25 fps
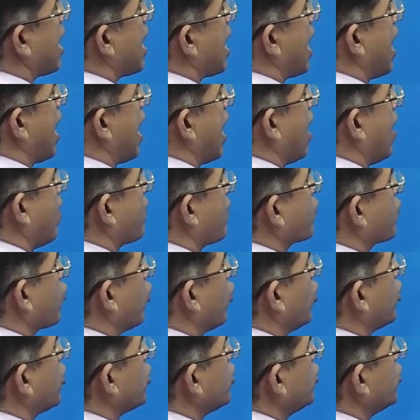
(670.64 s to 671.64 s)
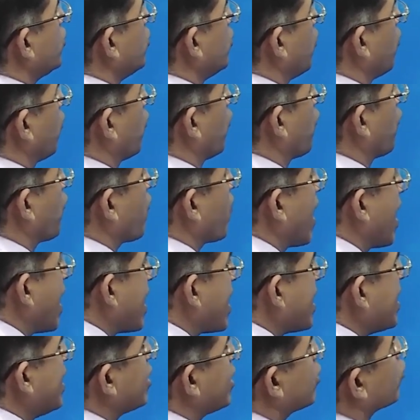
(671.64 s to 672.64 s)
I've told you
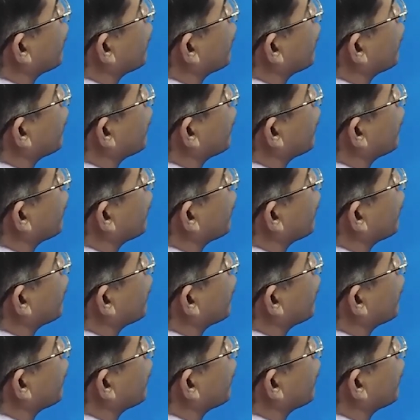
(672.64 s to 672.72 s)
why do